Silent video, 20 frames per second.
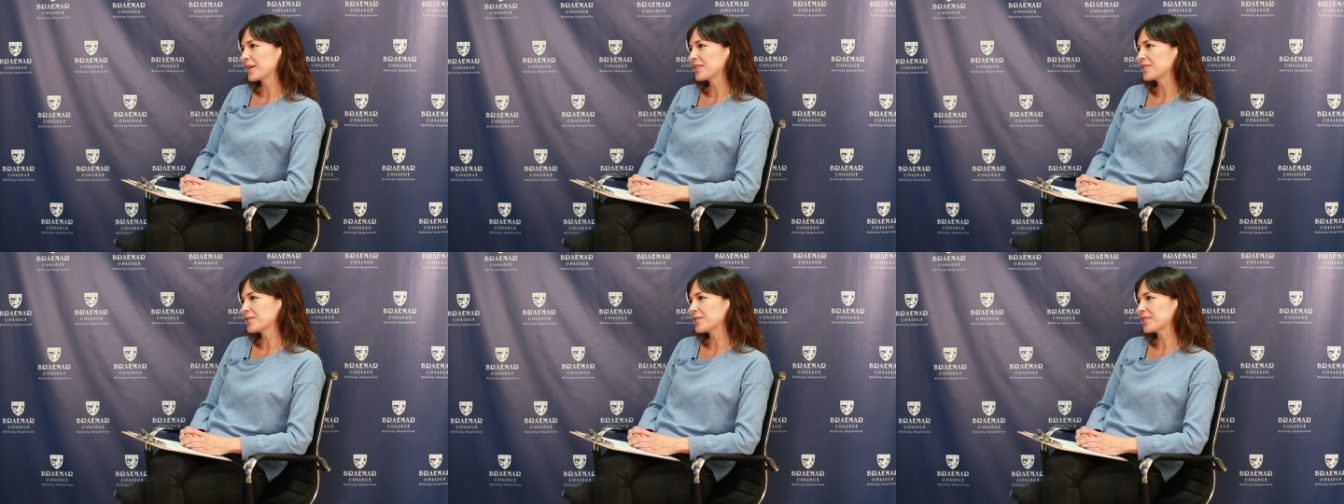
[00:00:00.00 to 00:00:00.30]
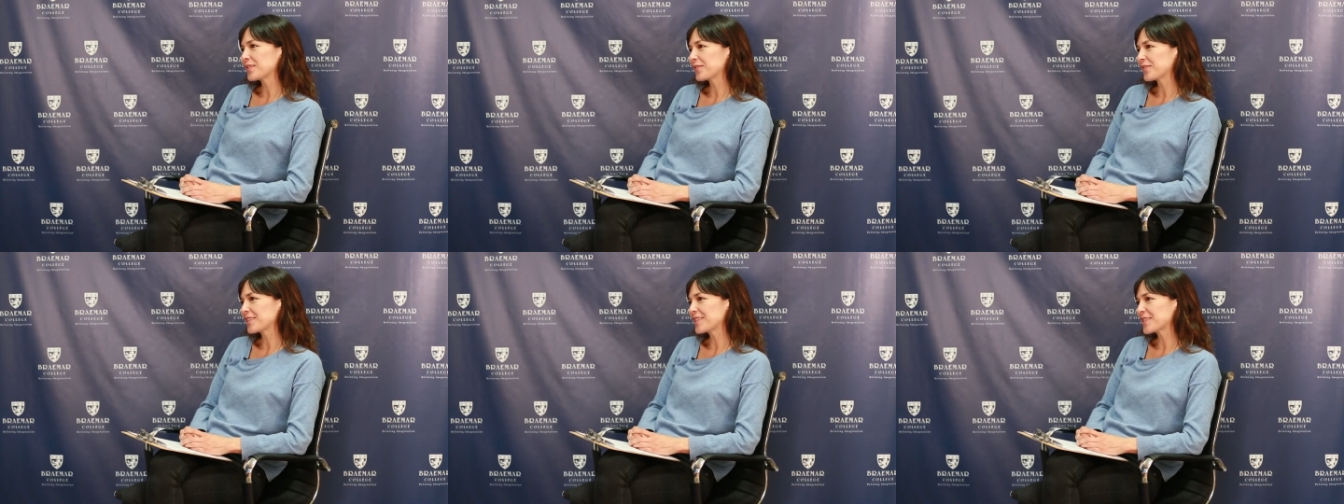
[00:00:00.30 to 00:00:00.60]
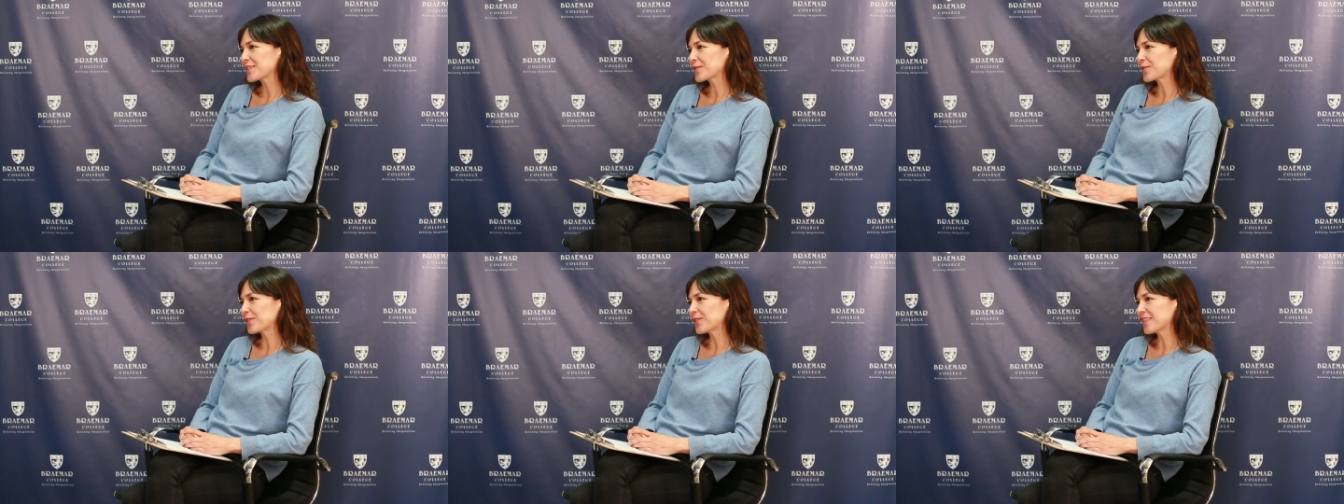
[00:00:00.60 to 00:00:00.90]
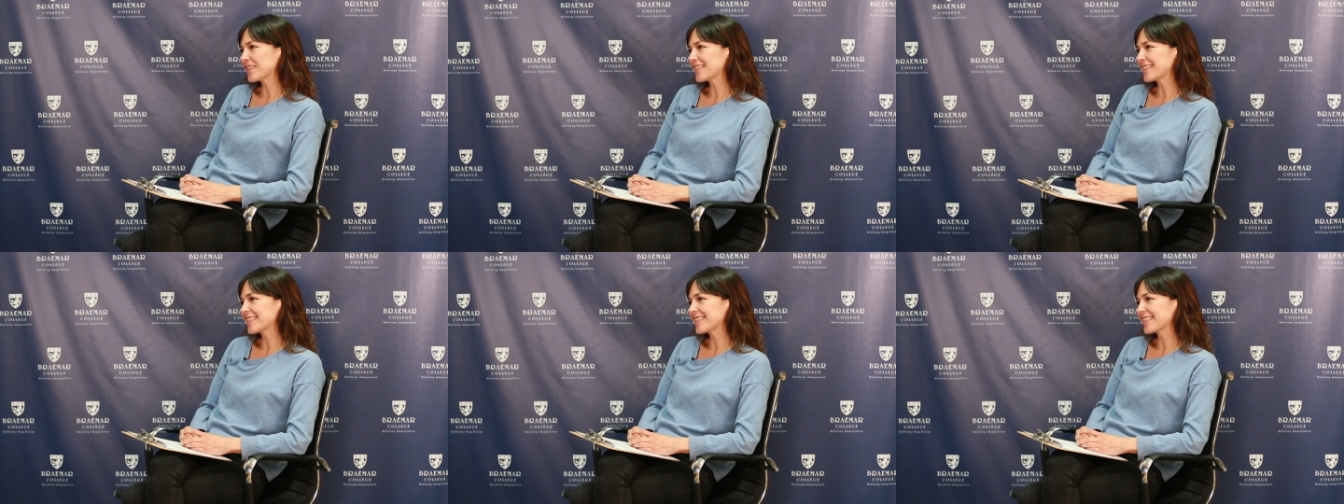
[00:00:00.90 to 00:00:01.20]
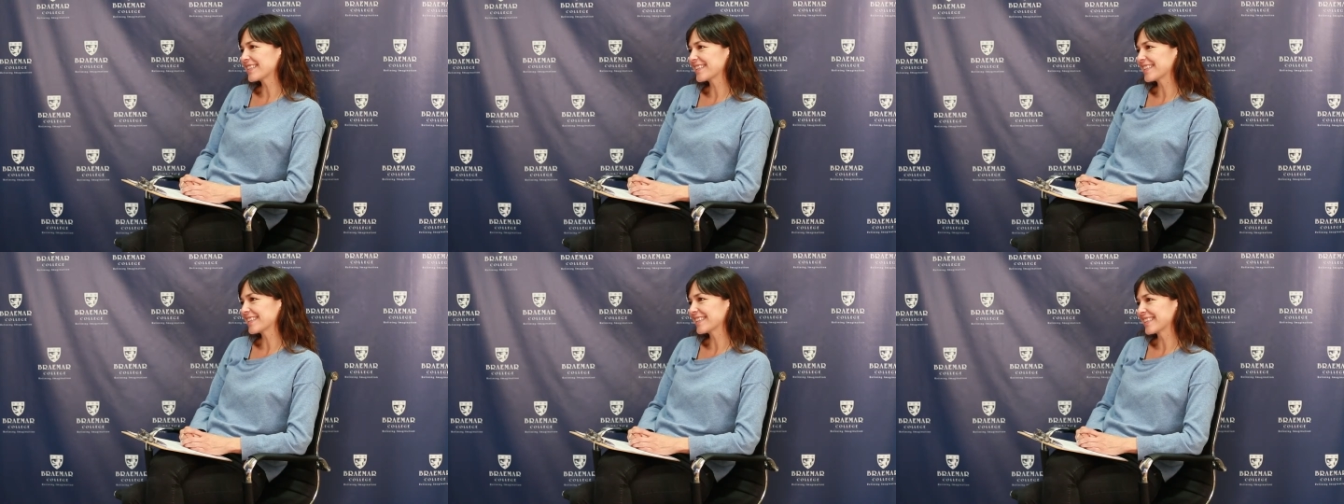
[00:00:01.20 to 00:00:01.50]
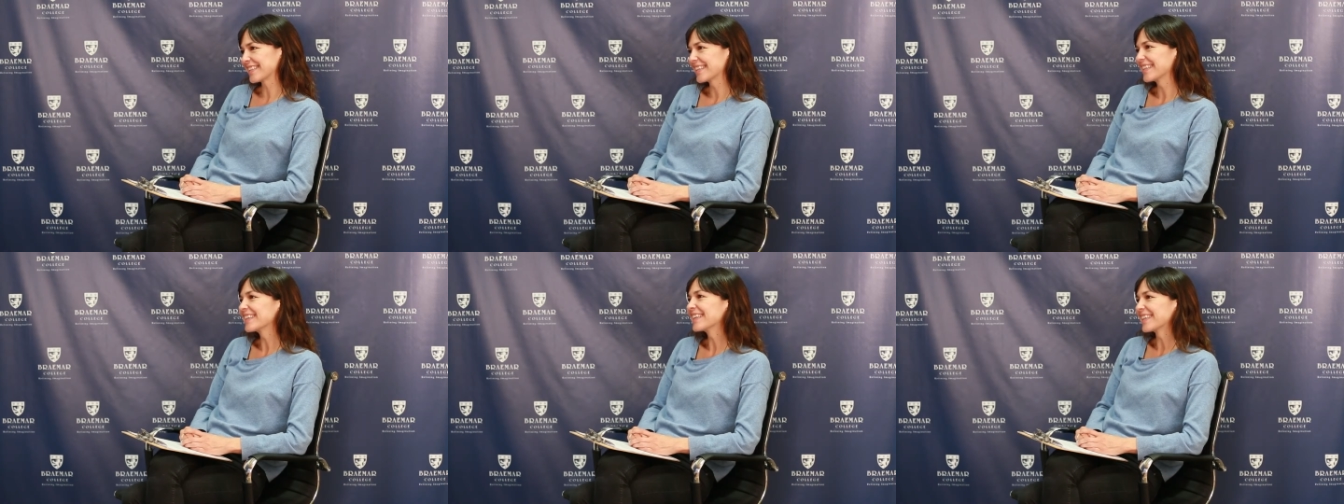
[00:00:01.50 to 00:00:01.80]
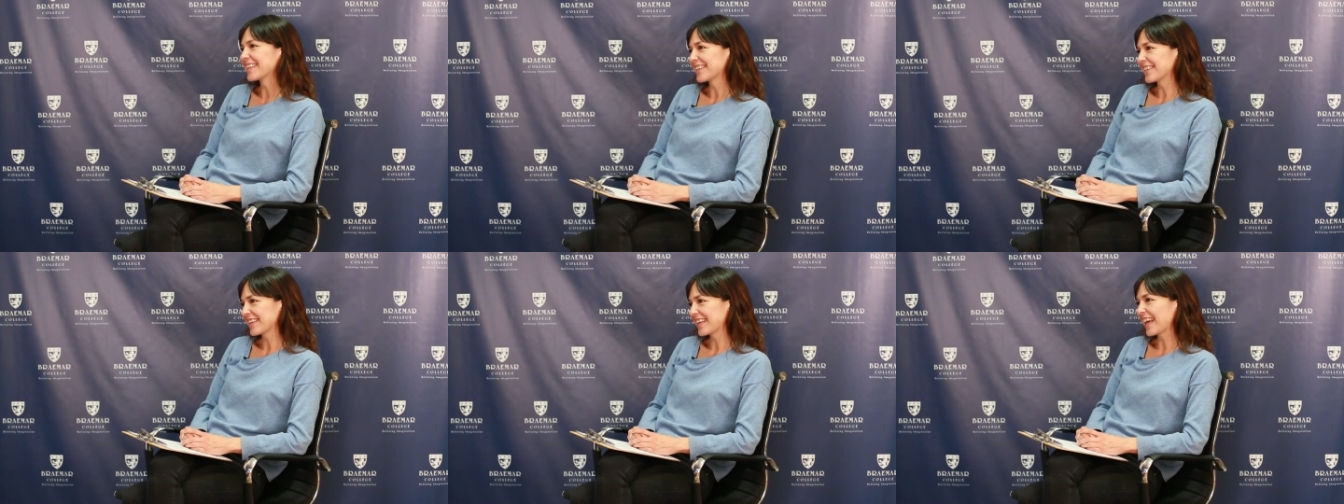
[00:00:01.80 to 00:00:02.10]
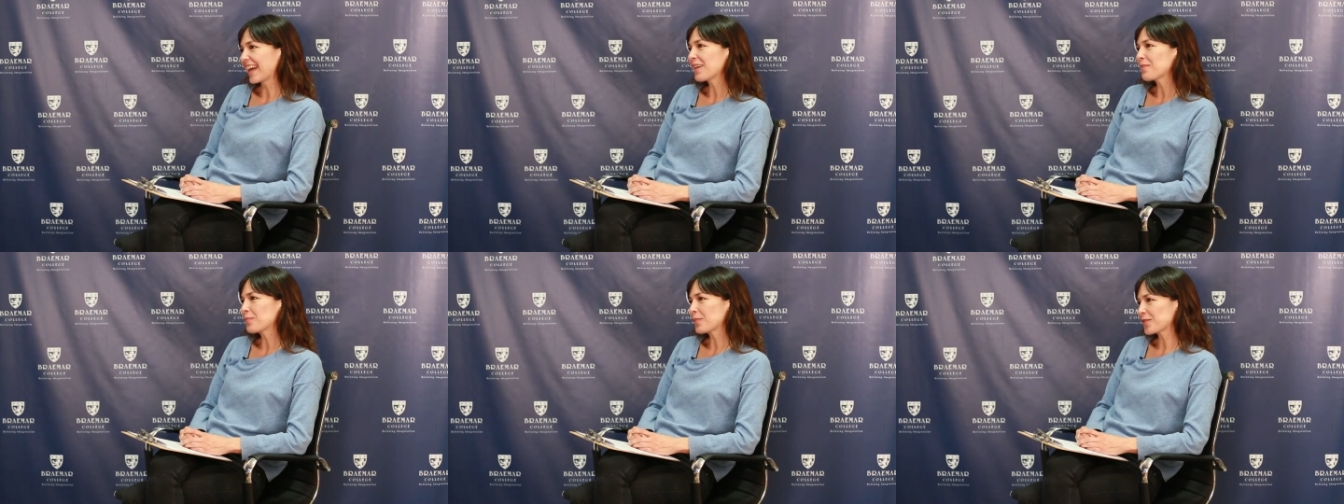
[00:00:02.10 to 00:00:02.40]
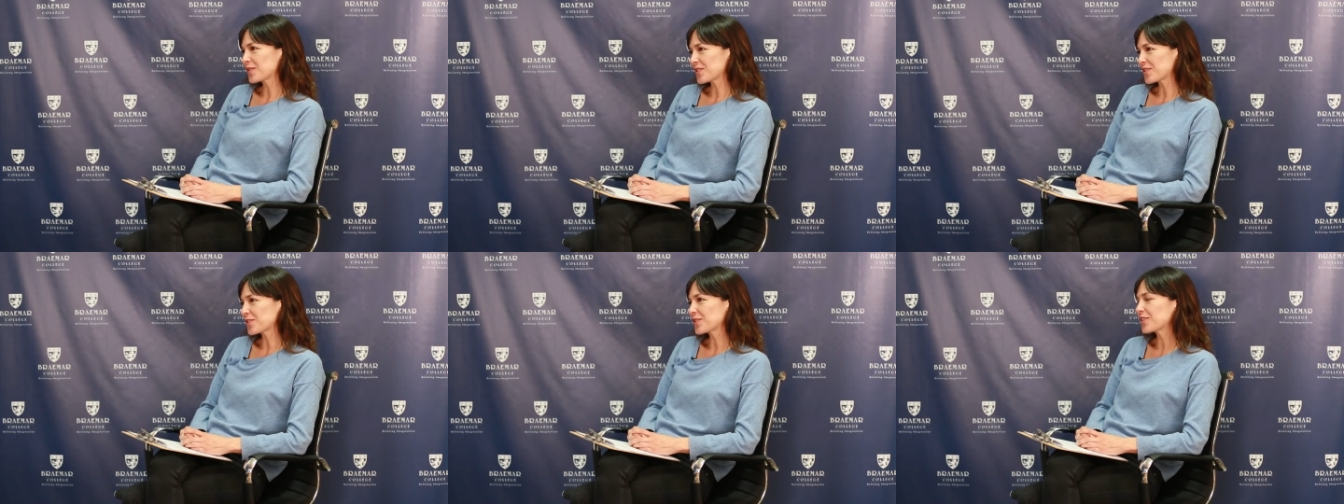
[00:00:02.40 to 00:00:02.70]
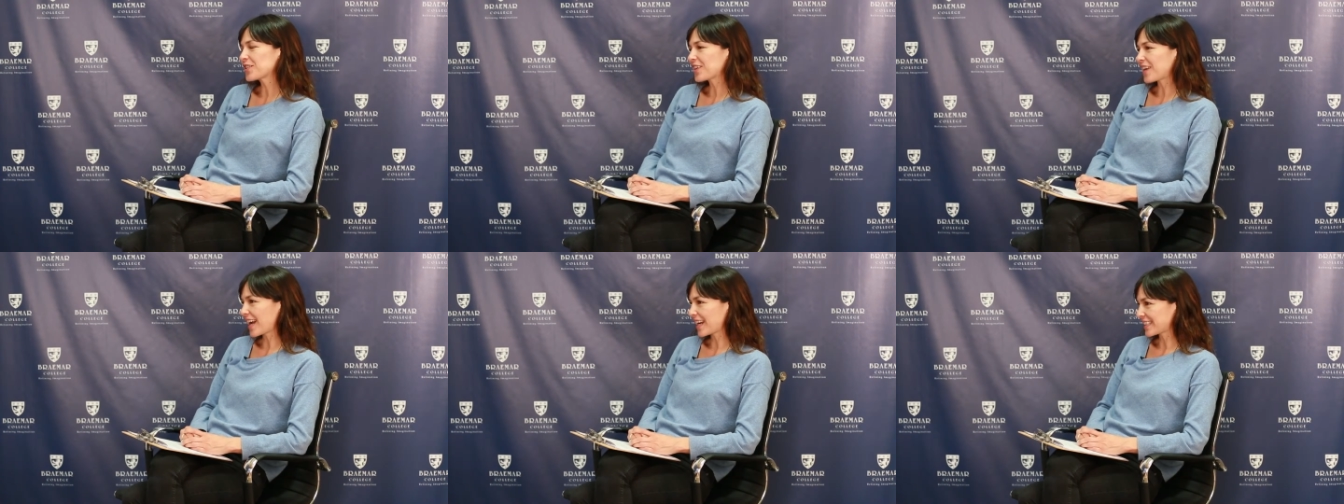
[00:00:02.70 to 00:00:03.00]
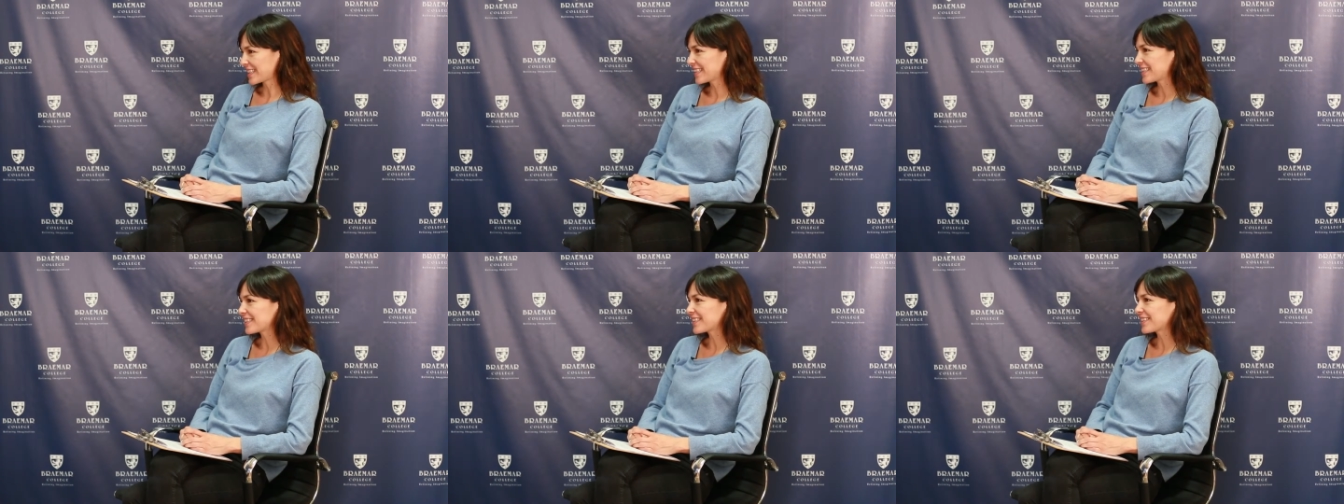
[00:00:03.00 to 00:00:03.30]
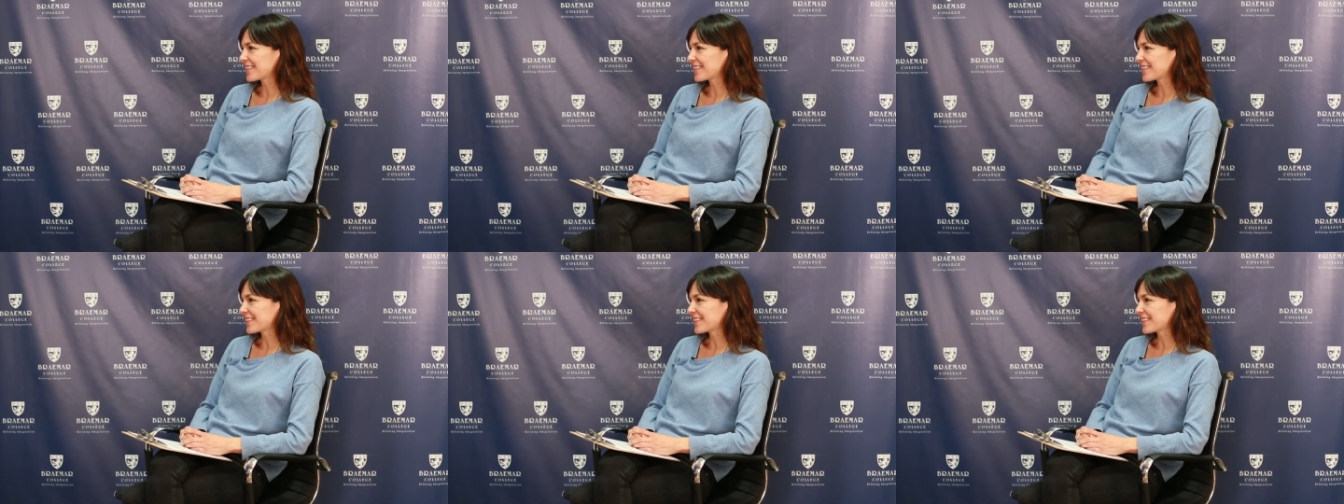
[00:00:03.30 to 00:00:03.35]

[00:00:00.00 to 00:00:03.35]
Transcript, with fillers: by two different schools to yeah. yeah pursue your acting